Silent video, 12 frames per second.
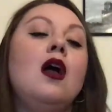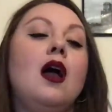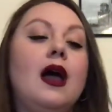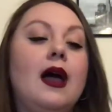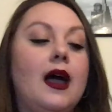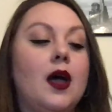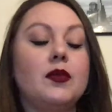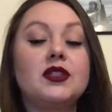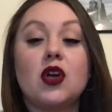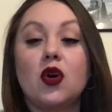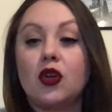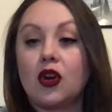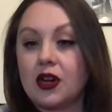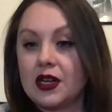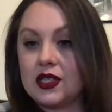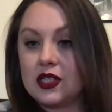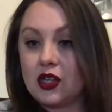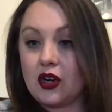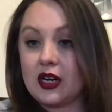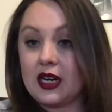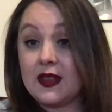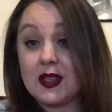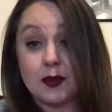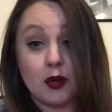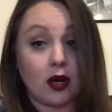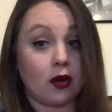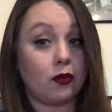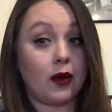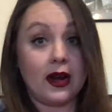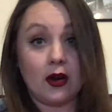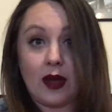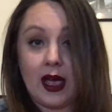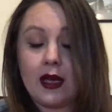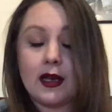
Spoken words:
So you're gonna need this book right away,